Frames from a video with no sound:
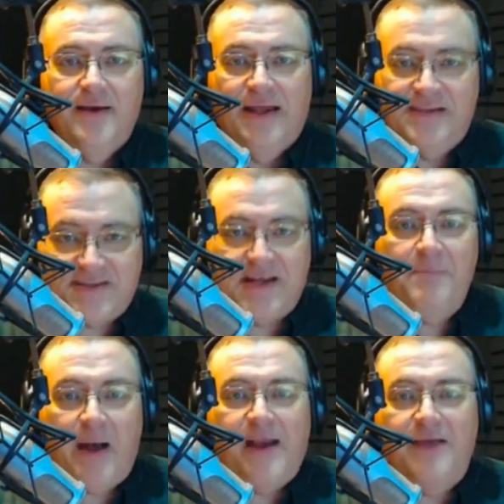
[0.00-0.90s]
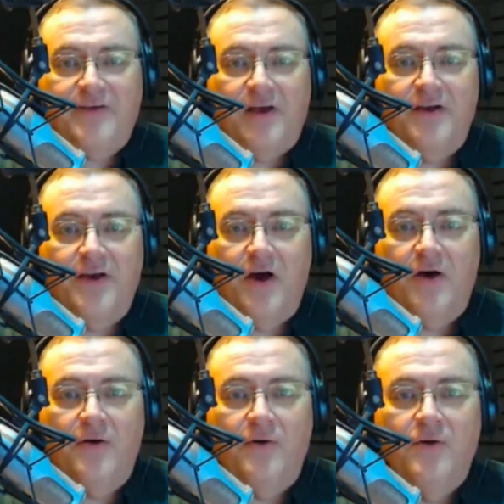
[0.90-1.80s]
And somebody's going to
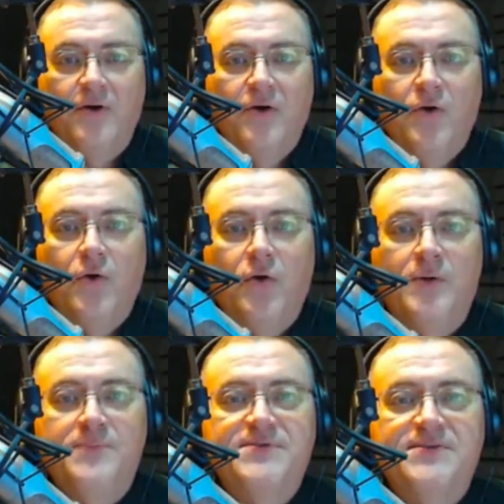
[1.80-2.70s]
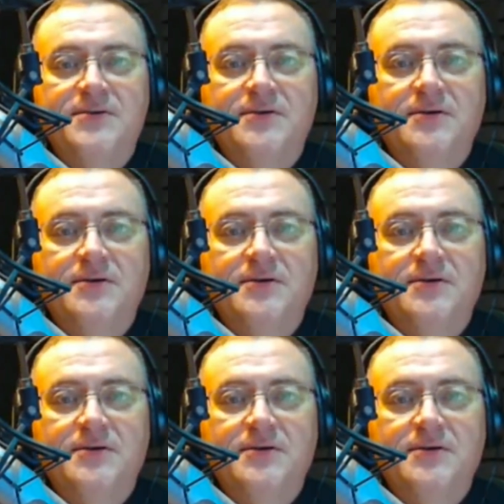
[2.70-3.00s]
go, oops,